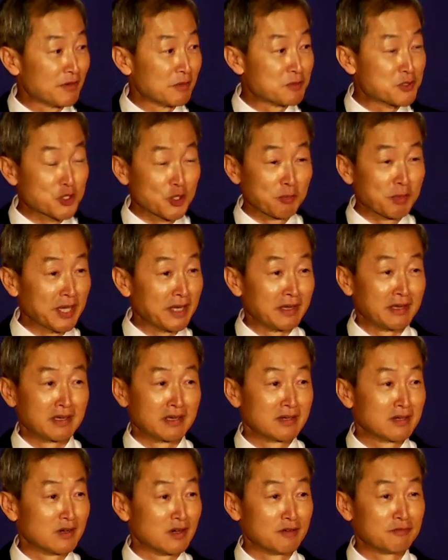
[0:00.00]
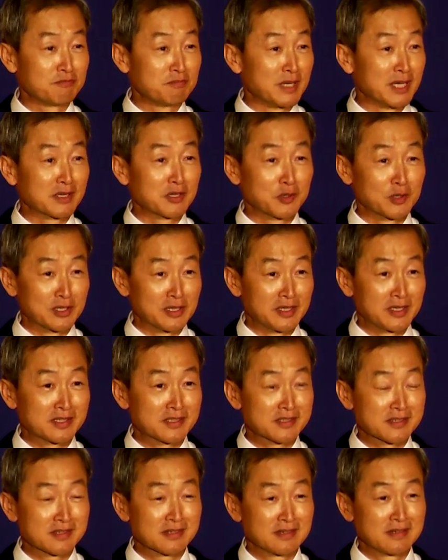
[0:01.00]
of so many of my
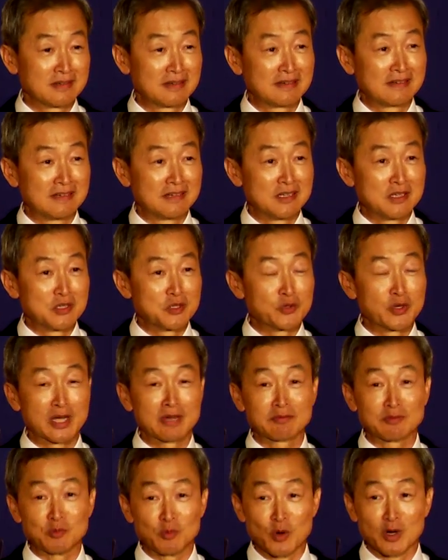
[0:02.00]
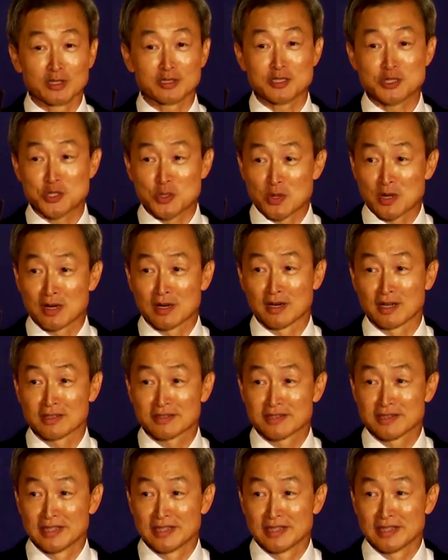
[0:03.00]
colleagues who have worked so hard